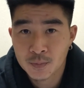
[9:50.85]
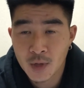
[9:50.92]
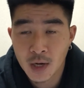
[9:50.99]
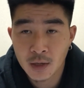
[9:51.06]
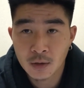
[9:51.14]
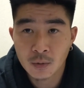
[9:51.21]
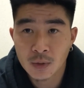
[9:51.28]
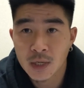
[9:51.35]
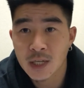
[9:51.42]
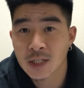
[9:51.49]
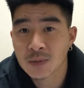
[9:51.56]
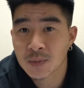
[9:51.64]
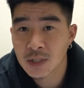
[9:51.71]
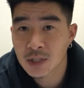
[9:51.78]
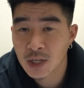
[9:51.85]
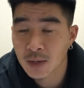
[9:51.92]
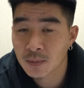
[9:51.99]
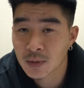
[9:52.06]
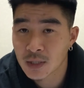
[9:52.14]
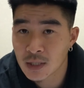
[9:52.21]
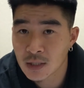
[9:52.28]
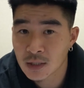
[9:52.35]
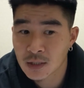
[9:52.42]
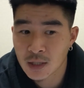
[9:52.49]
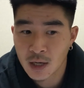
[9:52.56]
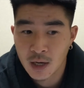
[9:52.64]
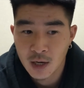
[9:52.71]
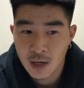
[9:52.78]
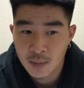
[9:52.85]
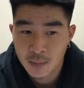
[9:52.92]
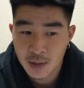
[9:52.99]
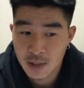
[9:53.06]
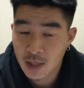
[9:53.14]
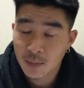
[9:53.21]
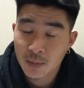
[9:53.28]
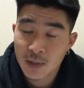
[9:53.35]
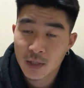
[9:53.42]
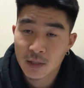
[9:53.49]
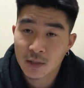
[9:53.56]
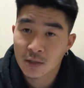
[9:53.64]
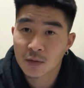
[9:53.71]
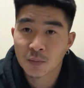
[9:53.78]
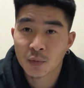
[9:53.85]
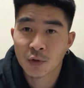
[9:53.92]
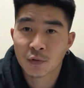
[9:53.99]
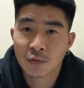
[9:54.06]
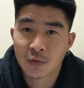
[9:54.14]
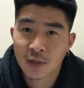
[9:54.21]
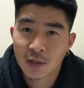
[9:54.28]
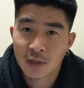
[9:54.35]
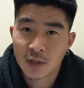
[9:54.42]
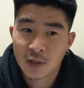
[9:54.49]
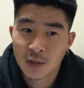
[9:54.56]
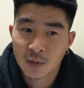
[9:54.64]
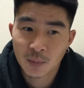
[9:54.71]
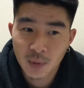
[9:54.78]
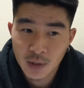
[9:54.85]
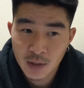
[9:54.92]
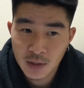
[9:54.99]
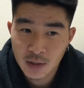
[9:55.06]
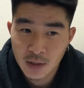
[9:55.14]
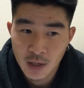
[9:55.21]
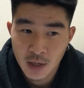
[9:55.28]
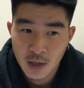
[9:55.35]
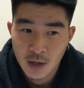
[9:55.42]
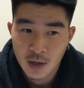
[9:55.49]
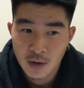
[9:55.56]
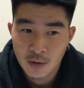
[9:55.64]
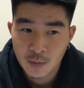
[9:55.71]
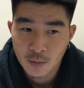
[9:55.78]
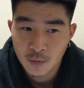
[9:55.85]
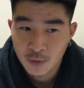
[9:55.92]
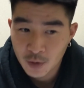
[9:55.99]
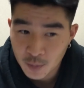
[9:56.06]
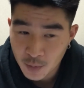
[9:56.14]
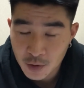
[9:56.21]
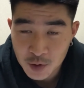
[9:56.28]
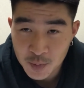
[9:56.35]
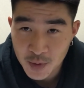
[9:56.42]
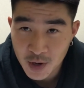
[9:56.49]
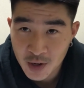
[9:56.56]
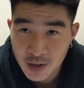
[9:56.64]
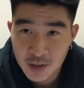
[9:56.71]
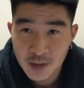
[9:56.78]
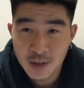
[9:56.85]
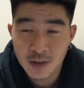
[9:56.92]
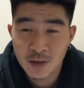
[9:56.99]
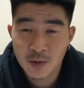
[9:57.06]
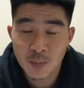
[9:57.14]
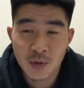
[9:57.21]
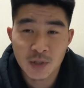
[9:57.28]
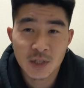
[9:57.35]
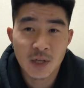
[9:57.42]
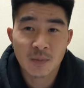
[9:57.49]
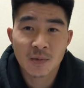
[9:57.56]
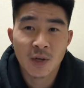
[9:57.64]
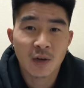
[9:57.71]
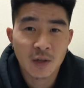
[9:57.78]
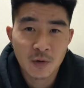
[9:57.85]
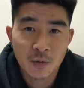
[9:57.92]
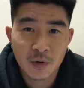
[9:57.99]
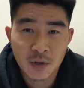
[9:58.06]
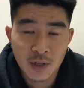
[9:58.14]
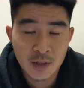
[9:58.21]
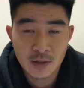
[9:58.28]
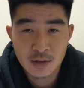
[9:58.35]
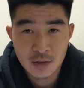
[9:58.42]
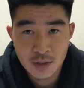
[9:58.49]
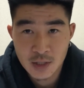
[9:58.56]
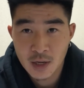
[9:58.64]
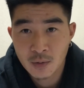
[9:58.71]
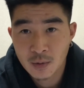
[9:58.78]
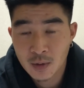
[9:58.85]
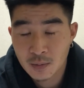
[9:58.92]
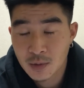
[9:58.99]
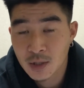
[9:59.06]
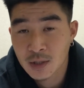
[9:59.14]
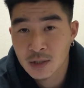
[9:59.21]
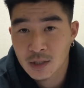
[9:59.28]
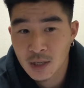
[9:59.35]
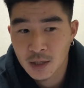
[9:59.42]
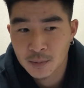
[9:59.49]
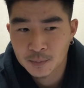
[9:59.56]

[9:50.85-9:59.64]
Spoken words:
I know when I speak Japanese, my Japanese isn't perfect. But for the most part, the person I'm talking with can understand what I'm trying to say.